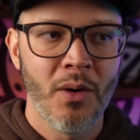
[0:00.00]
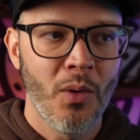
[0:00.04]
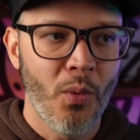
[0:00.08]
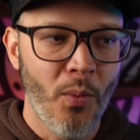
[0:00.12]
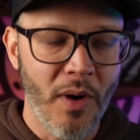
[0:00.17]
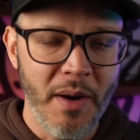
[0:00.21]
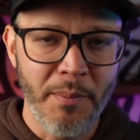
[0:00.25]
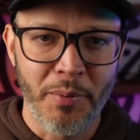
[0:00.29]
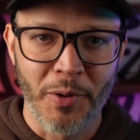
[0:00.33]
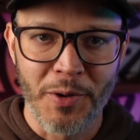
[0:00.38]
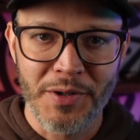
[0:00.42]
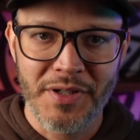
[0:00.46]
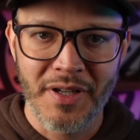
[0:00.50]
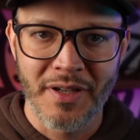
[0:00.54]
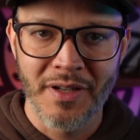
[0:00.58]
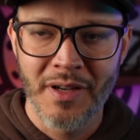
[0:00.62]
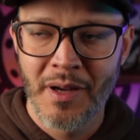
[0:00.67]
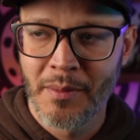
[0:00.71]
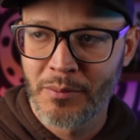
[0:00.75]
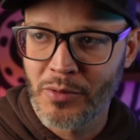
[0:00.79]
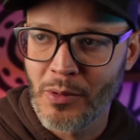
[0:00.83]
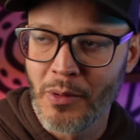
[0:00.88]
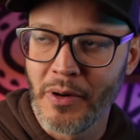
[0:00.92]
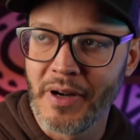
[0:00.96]
One
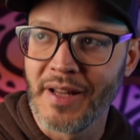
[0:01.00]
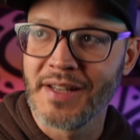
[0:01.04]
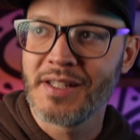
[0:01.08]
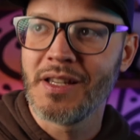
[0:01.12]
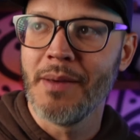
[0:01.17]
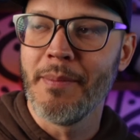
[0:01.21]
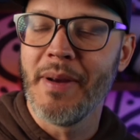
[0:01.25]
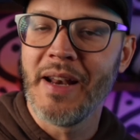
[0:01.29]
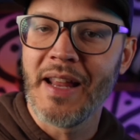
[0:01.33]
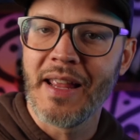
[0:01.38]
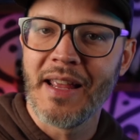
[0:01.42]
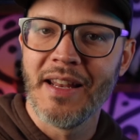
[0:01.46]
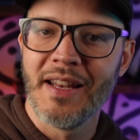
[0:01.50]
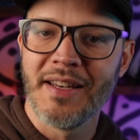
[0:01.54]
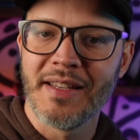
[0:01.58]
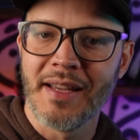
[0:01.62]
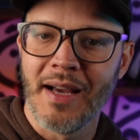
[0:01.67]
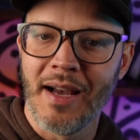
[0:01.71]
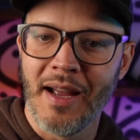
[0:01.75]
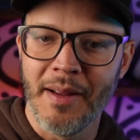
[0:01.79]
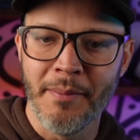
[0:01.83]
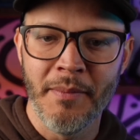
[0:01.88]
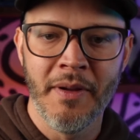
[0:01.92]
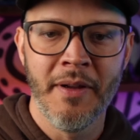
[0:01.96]
person promoting to many at a
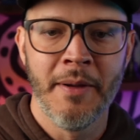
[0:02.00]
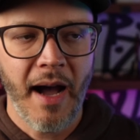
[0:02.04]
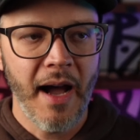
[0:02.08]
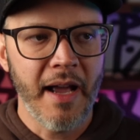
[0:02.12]
time.